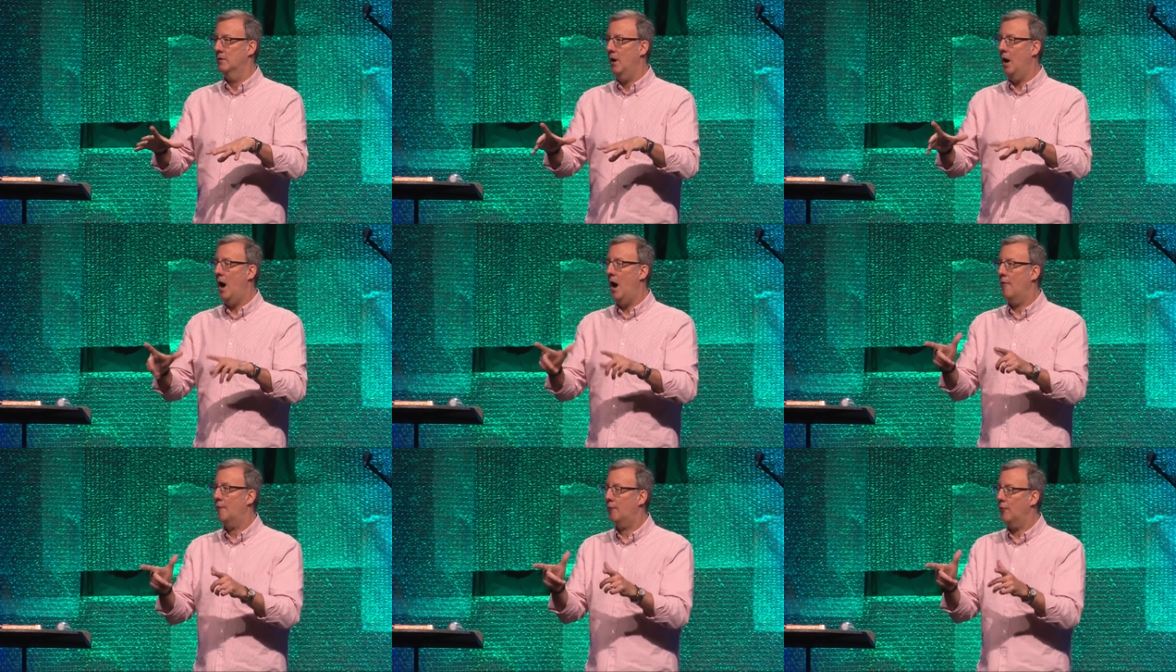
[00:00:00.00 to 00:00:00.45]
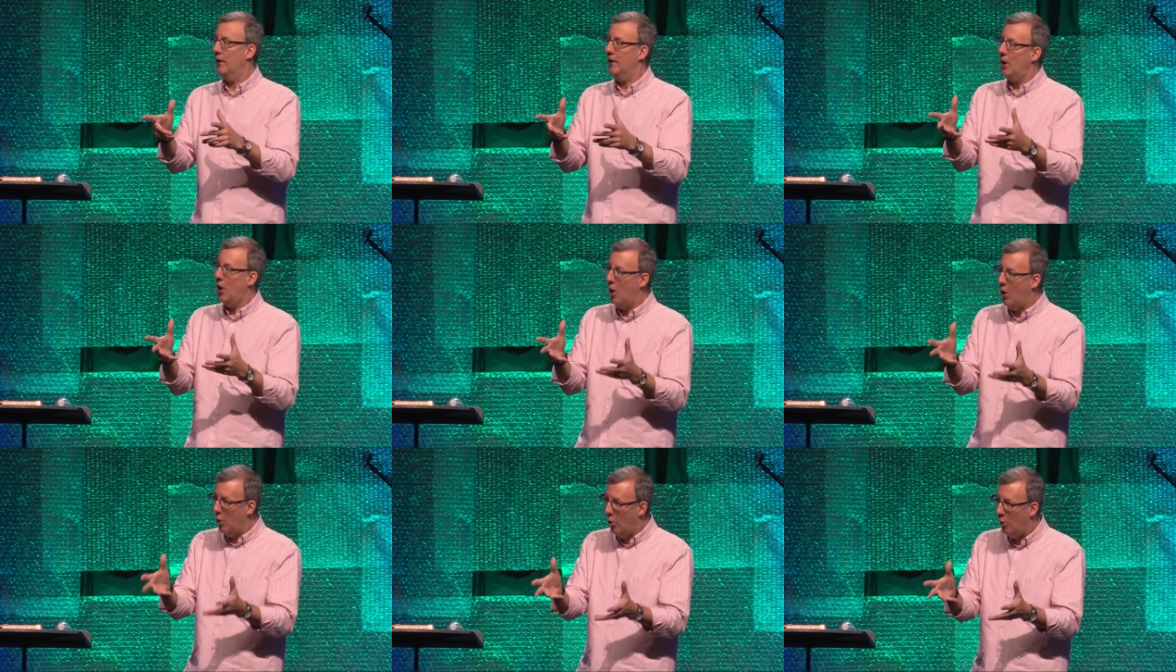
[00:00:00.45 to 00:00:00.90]
offering
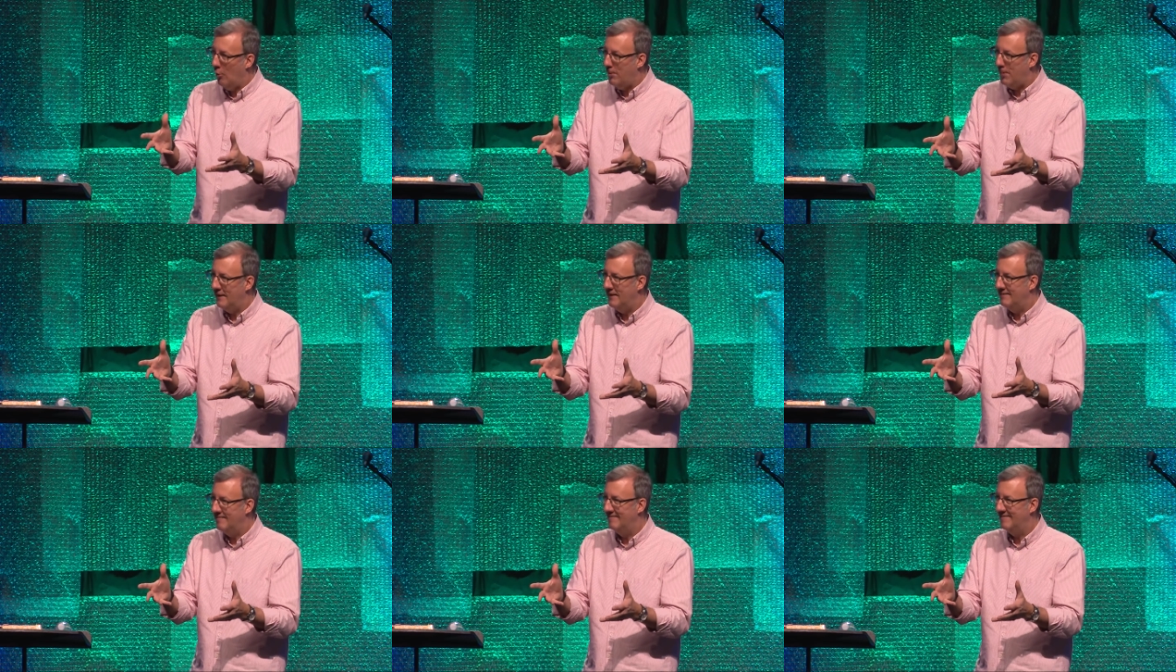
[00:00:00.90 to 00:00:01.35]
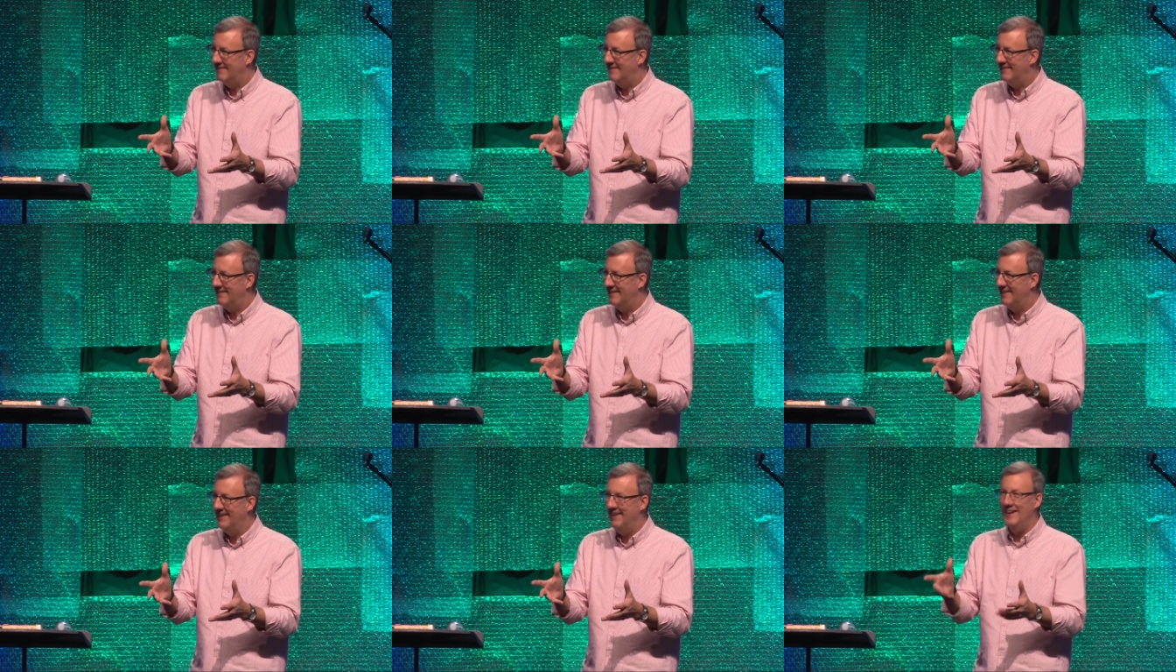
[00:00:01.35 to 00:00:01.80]
hope
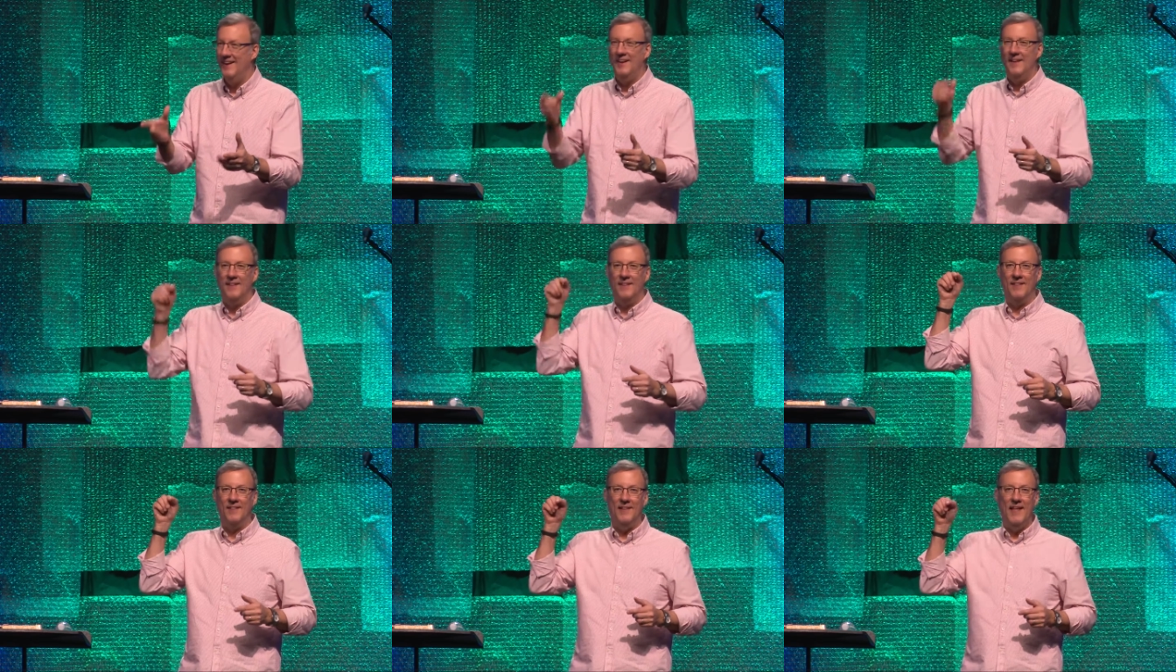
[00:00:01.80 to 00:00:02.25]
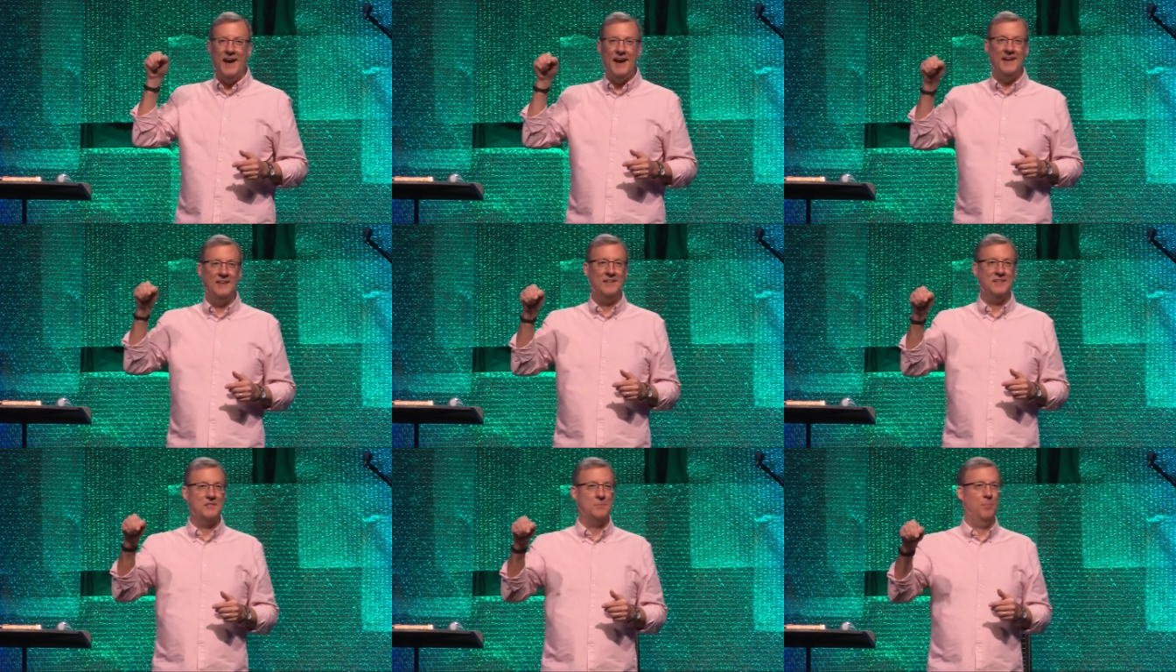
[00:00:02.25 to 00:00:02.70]

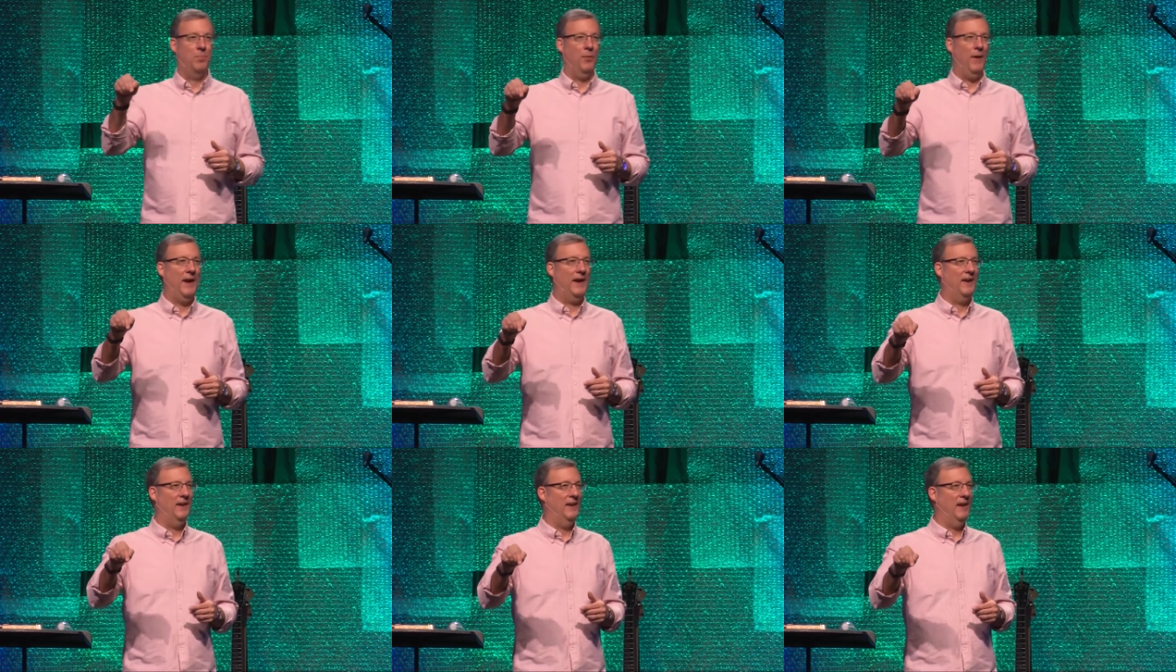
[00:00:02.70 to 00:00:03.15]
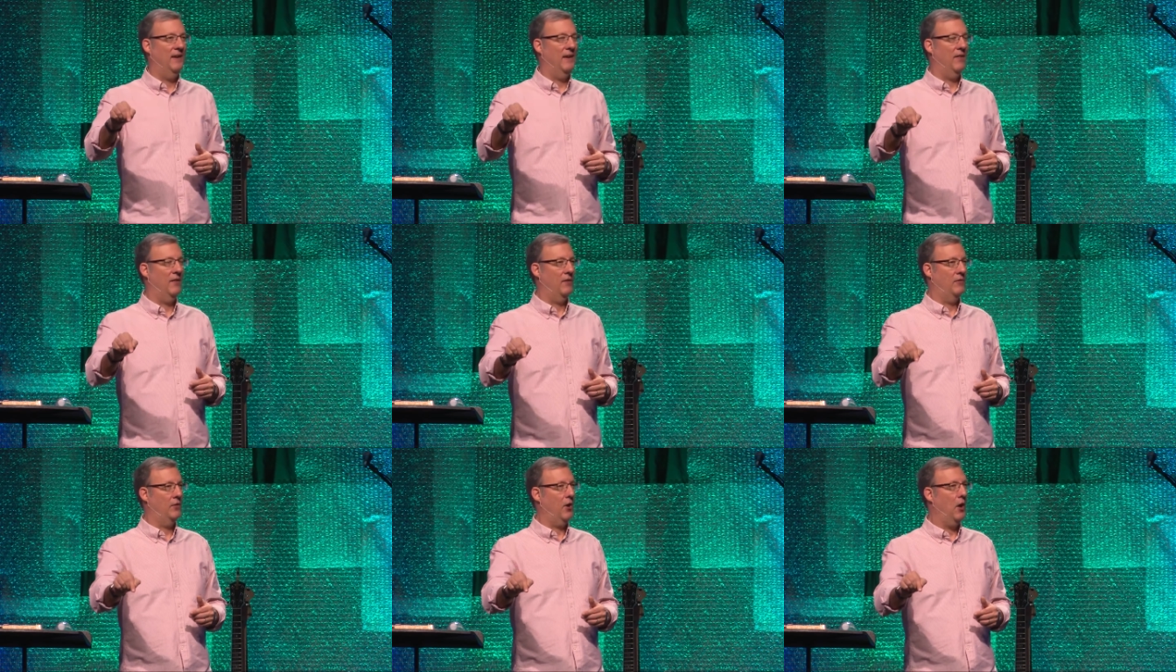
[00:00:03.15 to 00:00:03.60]
Light is breaking in
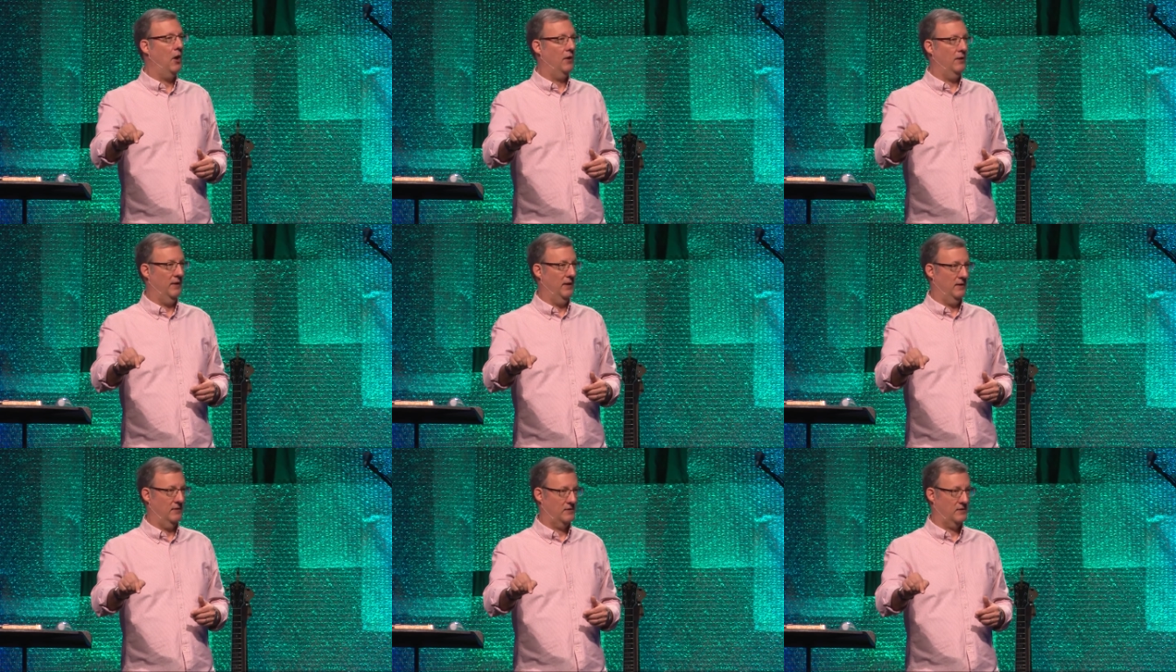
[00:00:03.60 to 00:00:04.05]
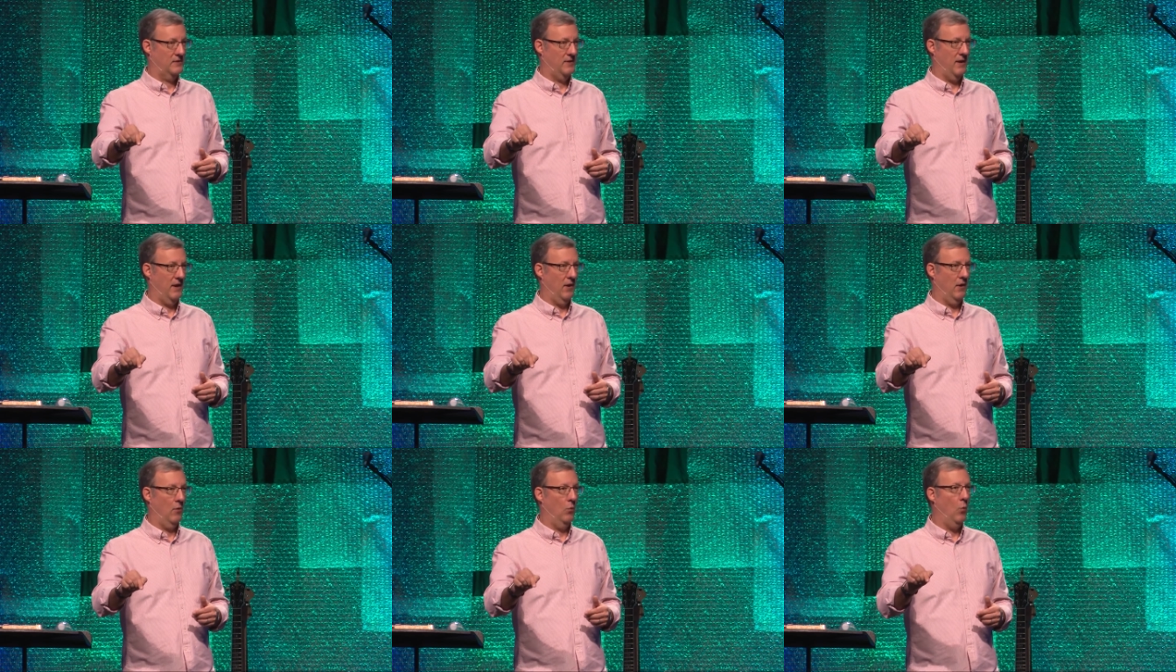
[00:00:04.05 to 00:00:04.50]
into darkness
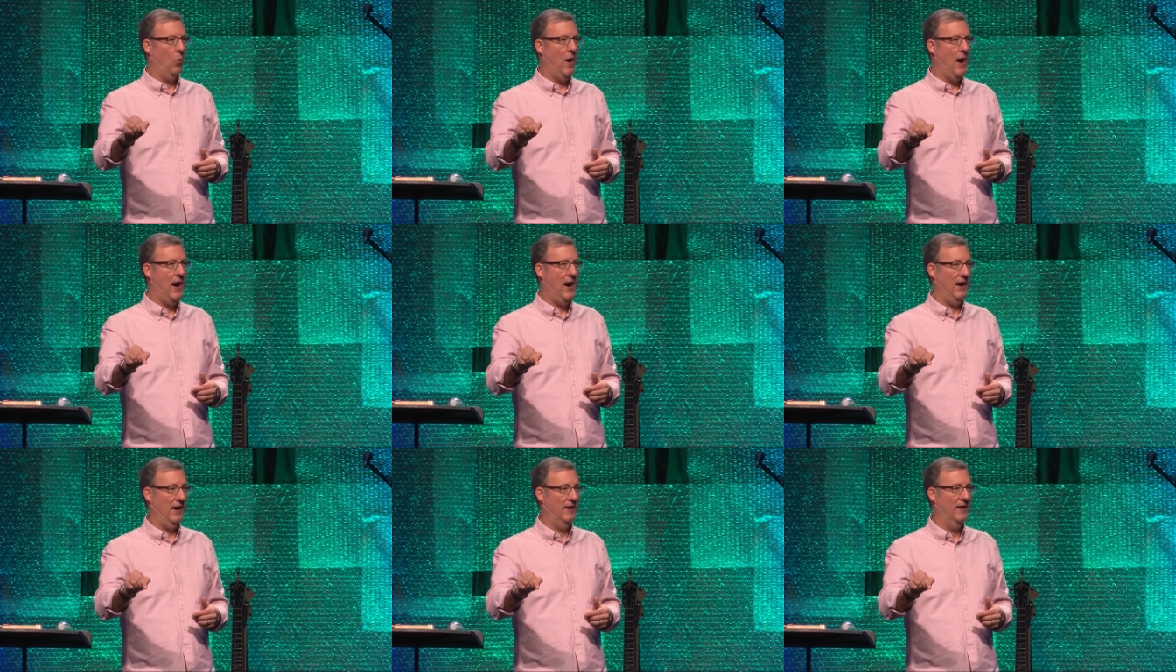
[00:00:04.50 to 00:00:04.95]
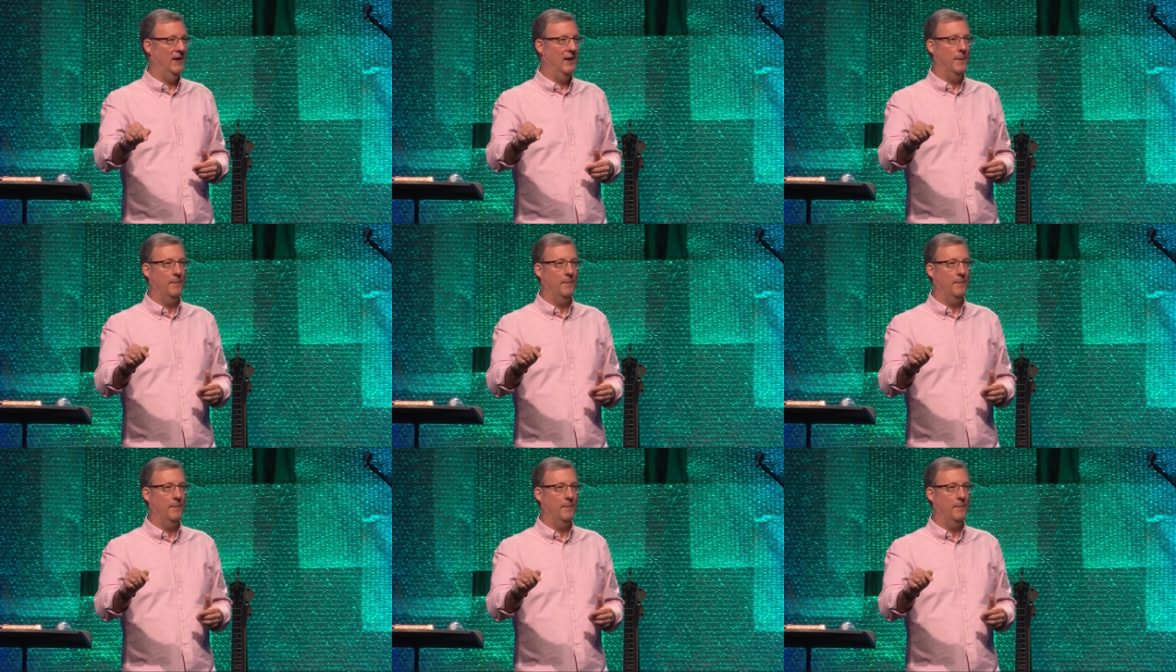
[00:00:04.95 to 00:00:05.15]
there. Why?